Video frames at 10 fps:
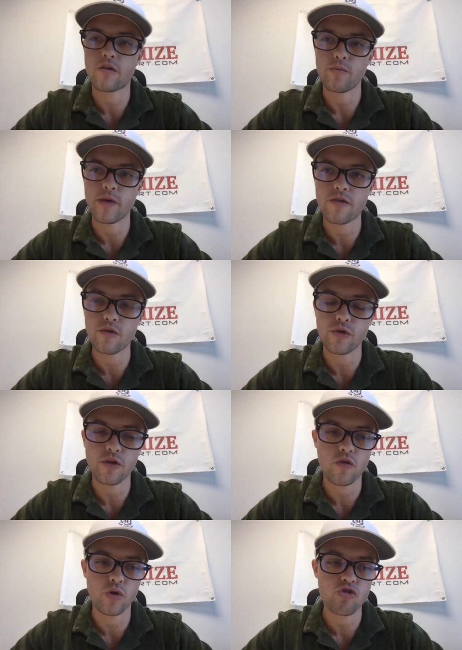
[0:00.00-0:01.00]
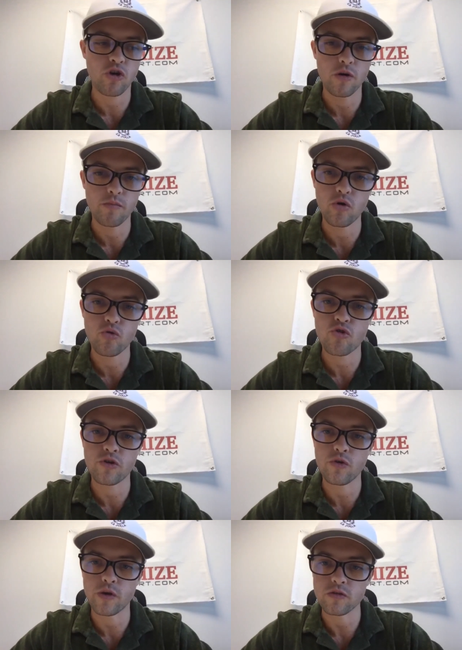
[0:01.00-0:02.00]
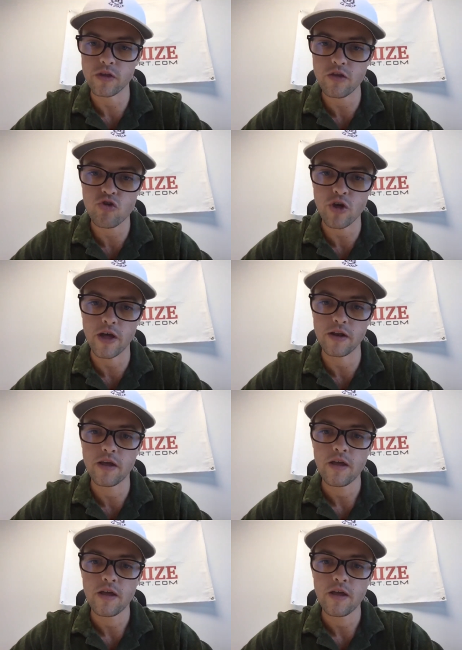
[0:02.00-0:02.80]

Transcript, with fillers: we basically switched our approach to doing lead gen.